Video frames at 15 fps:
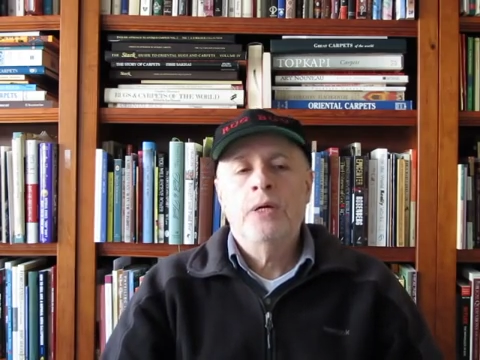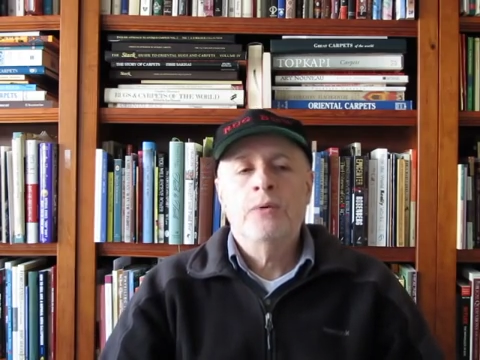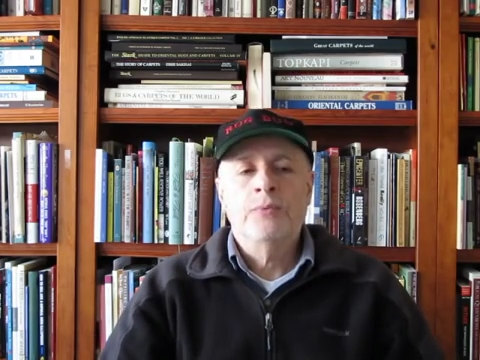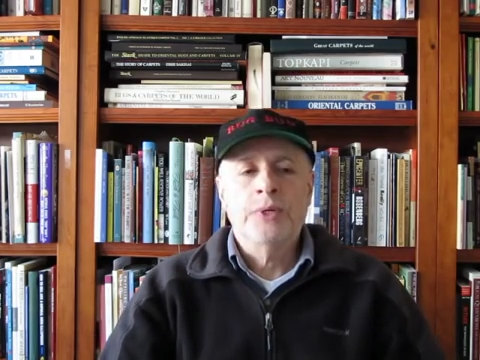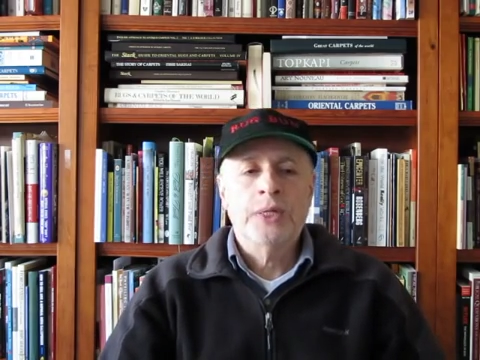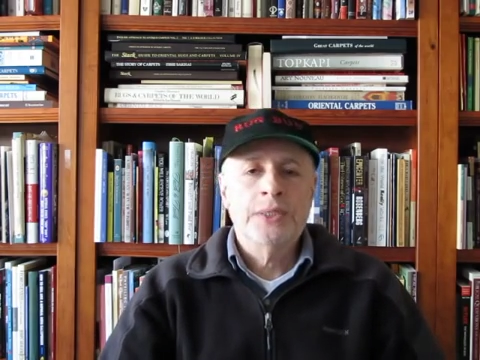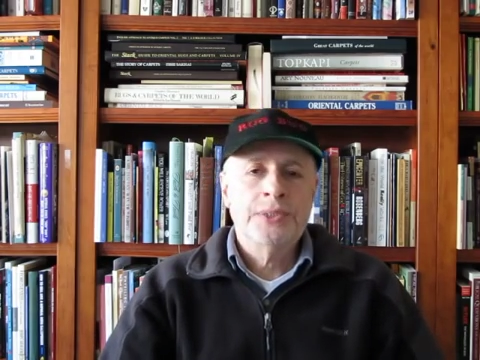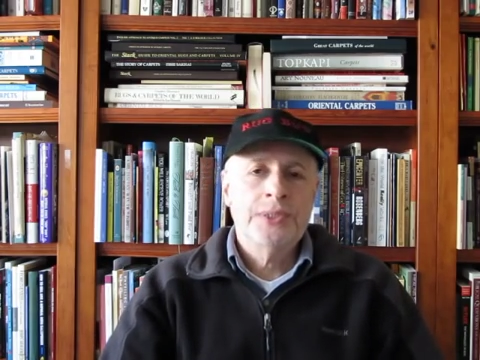
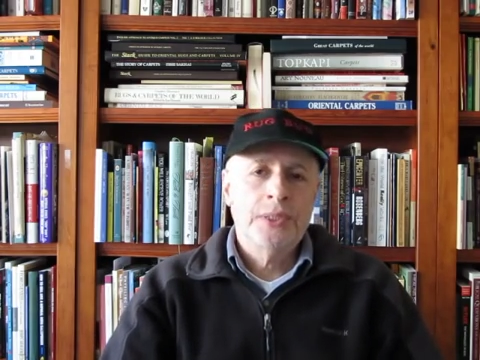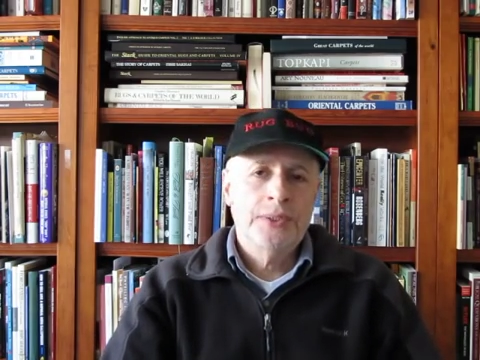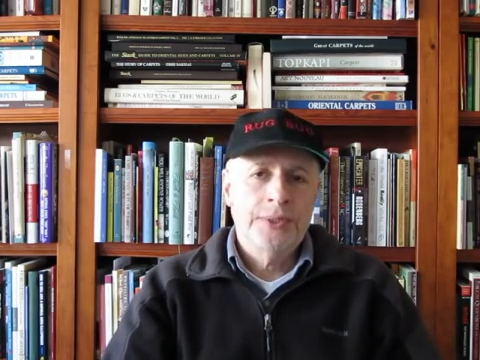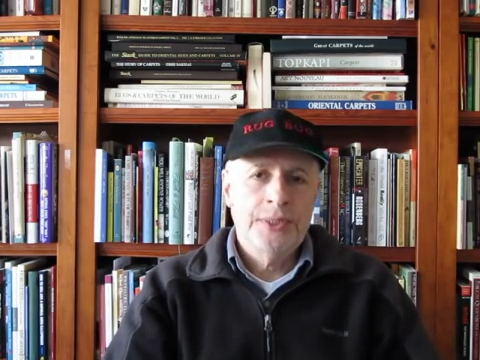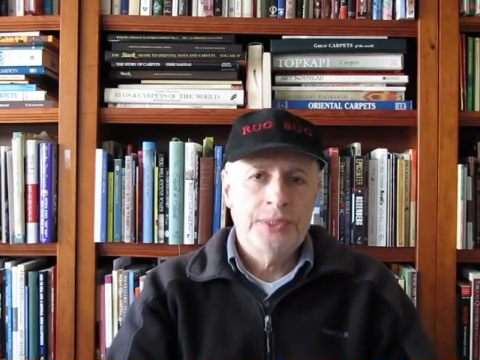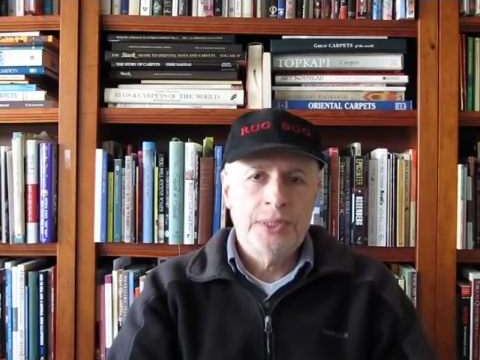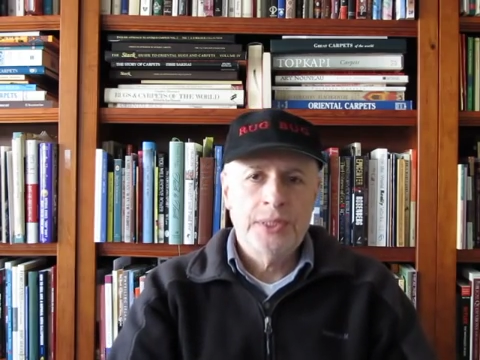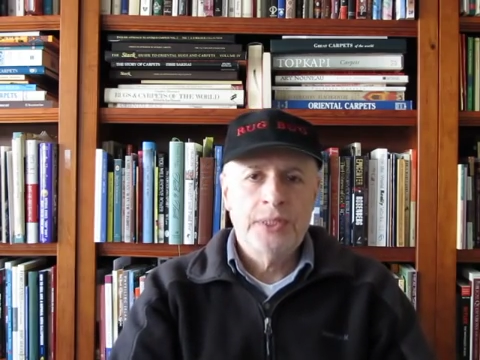when I sell
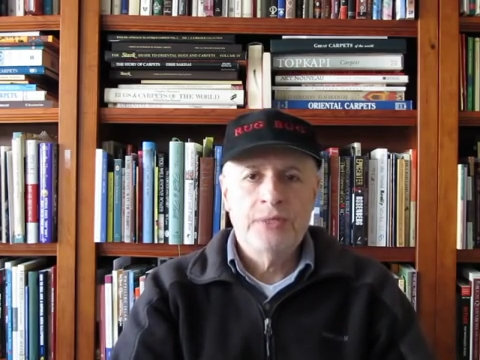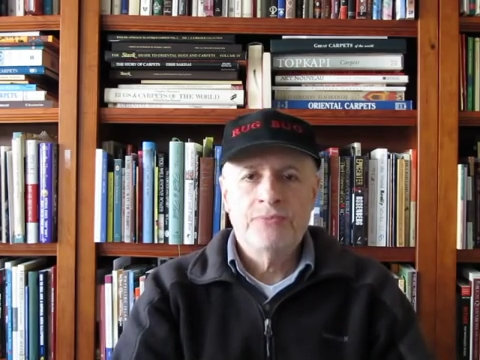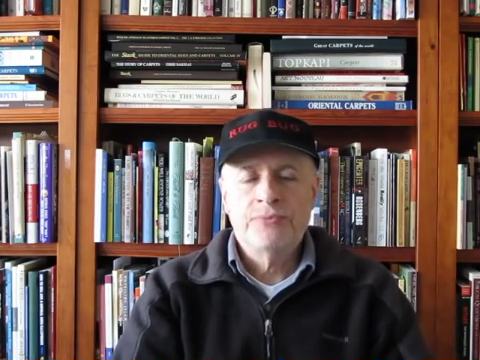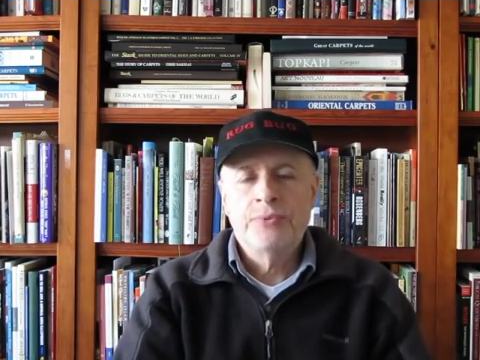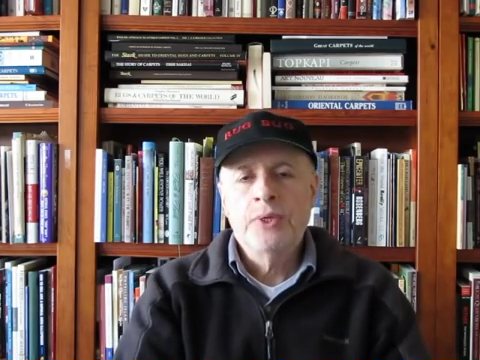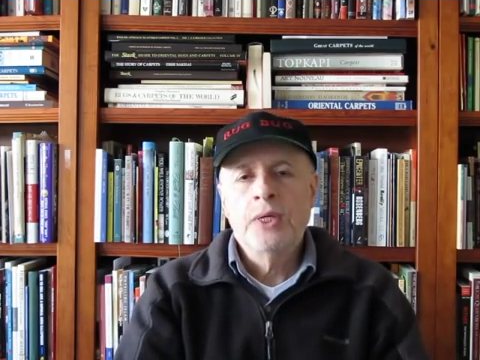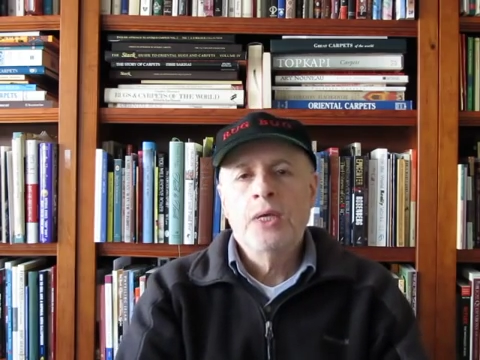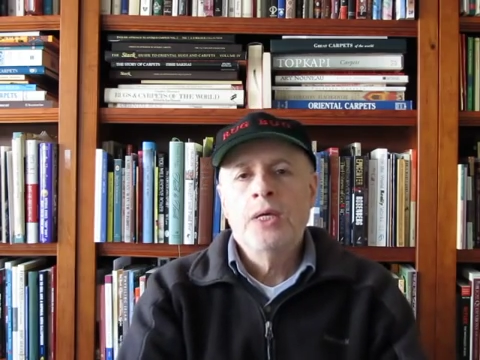these, I give
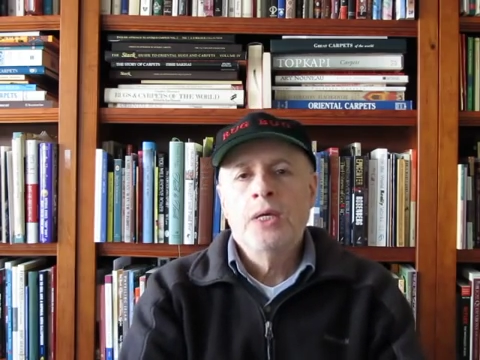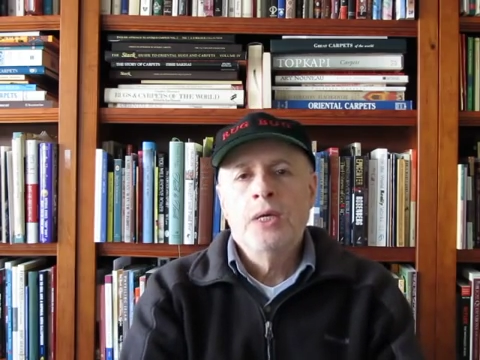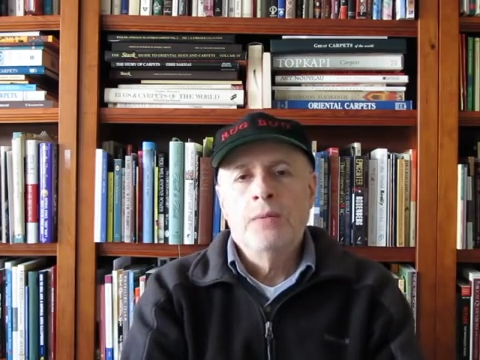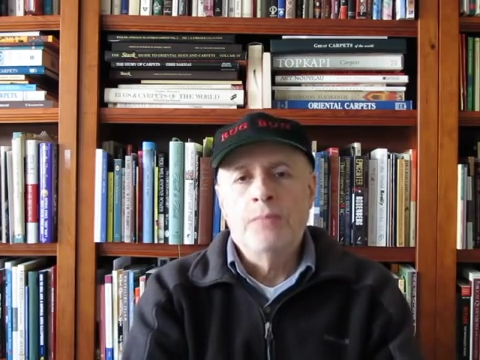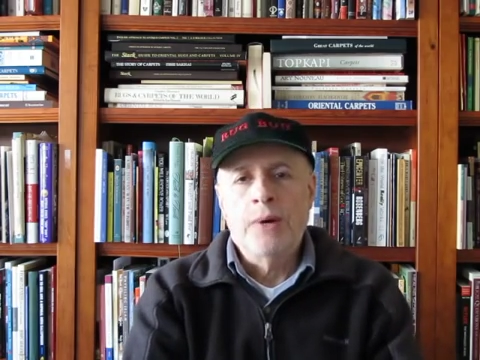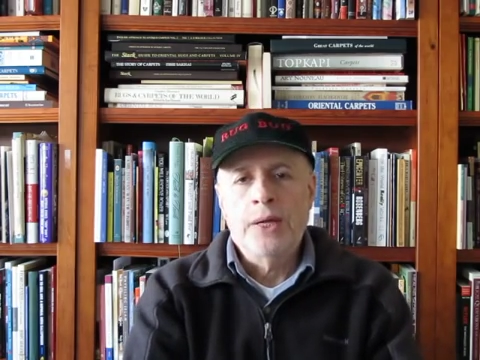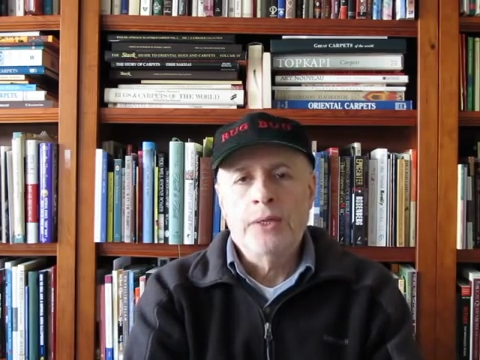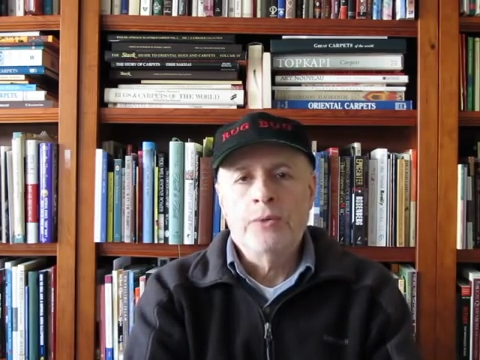
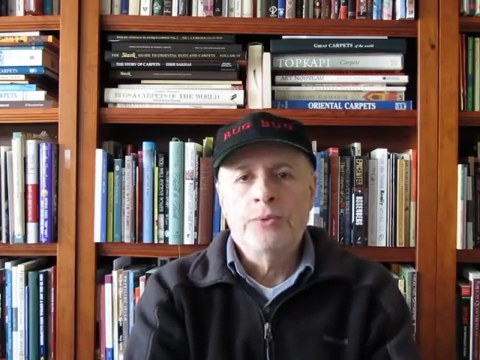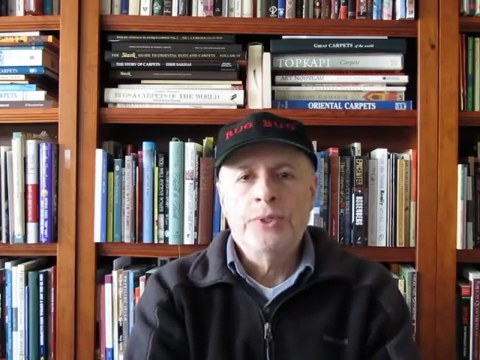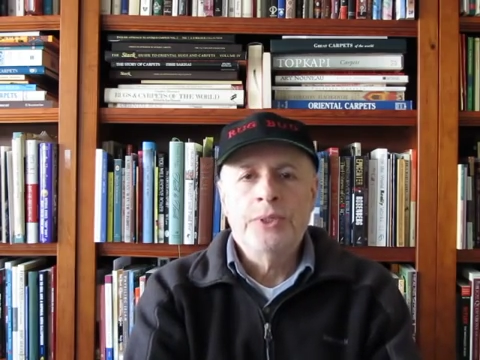my own